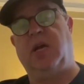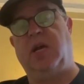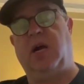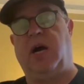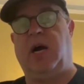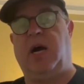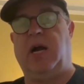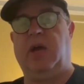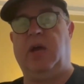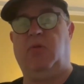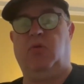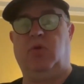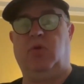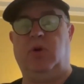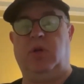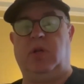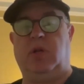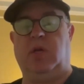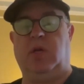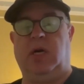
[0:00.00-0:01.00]
I
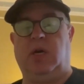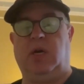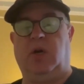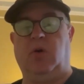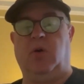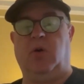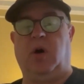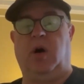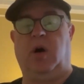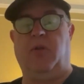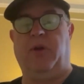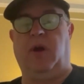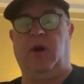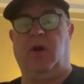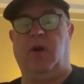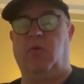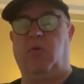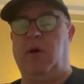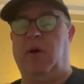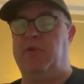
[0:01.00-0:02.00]
would uh, go to all the art
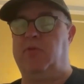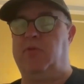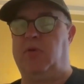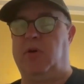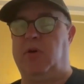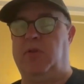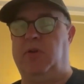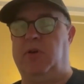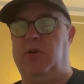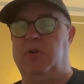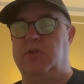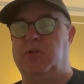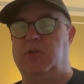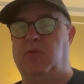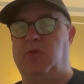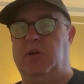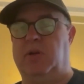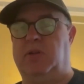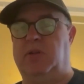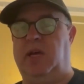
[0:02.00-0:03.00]
repertoire theaters
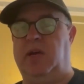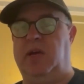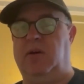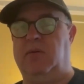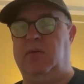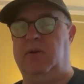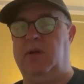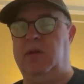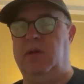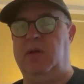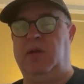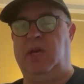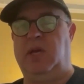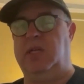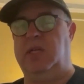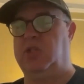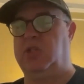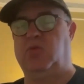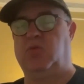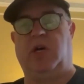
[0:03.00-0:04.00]
around town and
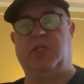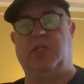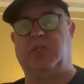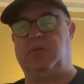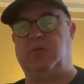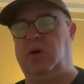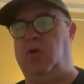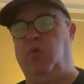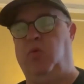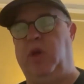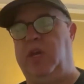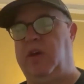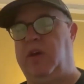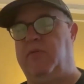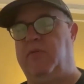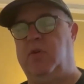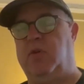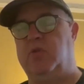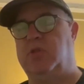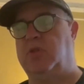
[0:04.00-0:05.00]
just watch a week of
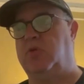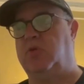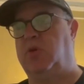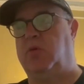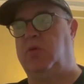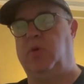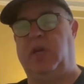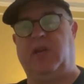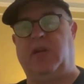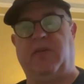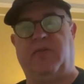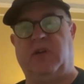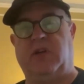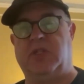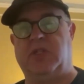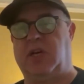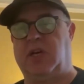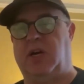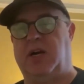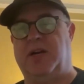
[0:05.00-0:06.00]
Ozu, a week of
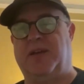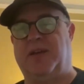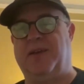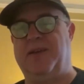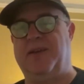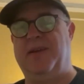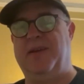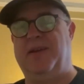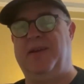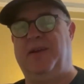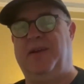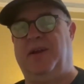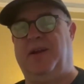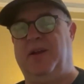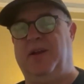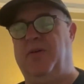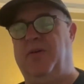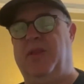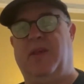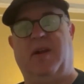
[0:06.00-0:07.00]
Hitchcock, you know.
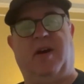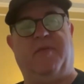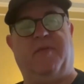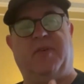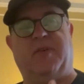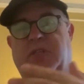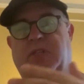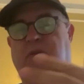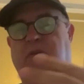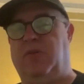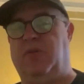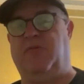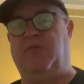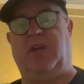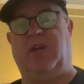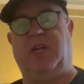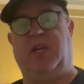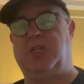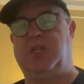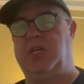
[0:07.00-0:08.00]
And mm-hmm. then obviously when
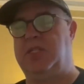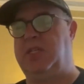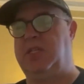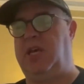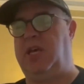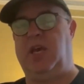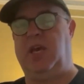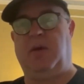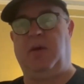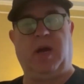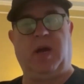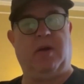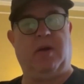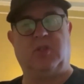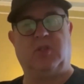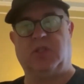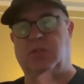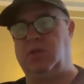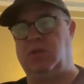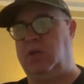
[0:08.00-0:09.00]
VHS came, I
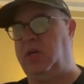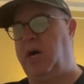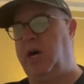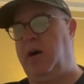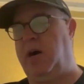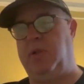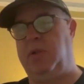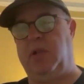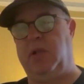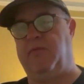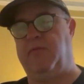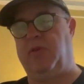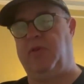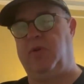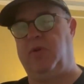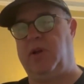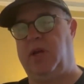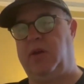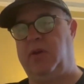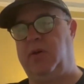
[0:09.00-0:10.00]
just gobbled
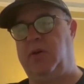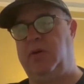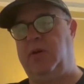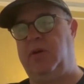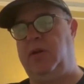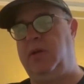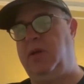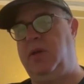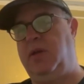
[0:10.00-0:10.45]
everyone I could.